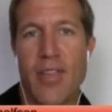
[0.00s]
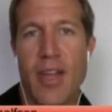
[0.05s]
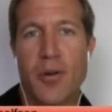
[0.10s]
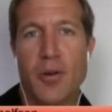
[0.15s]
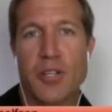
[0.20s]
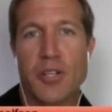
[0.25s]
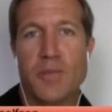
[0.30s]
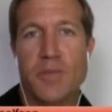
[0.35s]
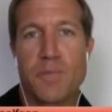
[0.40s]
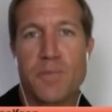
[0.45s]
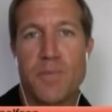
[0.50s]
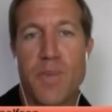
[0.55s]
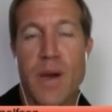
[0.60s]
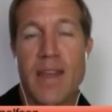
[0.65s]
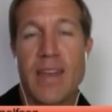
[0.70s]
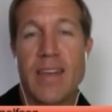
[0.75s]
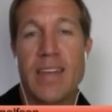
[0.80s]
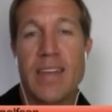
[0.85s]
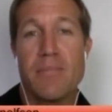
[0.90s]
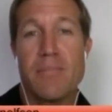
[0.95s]
They were
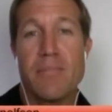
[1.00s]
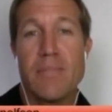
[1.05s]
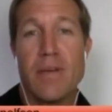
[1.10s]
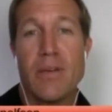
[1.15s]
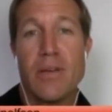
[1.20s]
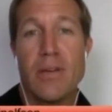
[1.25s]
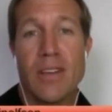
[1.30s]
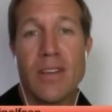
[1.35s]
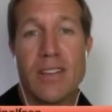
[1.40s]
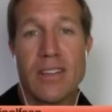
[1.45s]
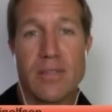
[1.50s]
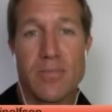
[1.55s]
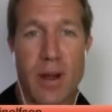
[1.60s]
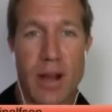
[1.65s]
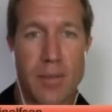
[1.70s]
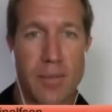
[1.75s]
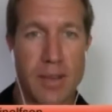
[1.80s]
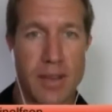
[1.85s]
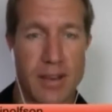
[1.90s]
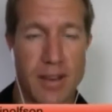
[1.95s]
spending millions
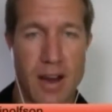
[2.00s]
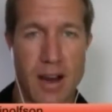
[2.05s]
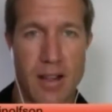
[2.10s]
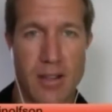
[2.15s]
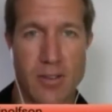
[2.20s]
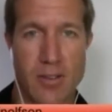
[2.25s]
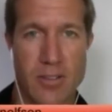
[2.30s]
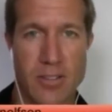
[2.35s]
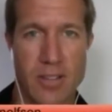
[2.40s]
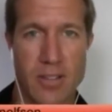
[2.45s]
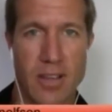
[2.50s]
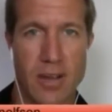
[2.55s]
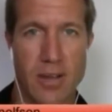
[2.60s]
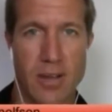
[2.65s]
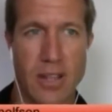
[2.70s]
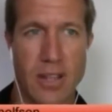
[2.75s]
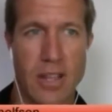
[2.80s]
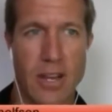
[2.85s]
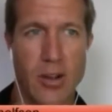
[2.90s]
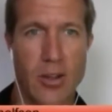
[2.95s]
probably of dollars,
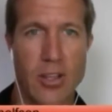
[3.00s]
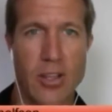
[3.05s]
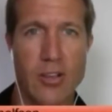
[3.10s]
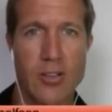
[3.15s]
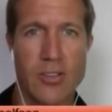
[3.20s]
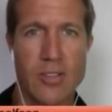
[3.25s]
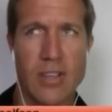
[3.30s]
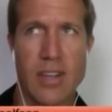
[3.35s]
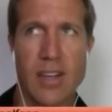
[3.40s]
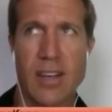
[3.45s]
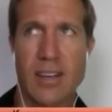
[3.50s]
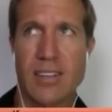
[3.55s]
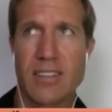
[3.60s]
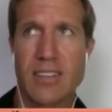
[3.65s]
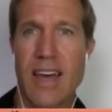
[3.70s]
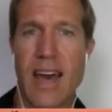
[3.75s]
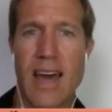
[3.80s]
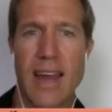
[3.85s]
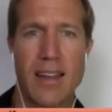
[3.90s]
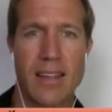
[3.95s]

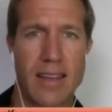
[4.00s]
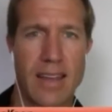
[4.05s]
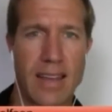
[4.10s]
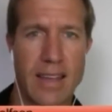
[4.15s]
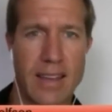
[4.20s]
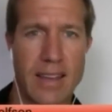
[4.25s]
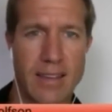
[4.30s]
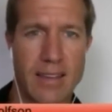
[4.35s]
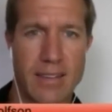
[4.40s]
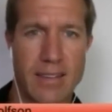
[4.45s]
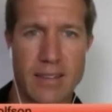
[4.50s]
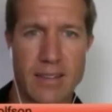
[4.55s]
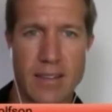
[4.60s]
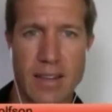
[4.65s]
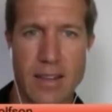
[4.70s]
using satellite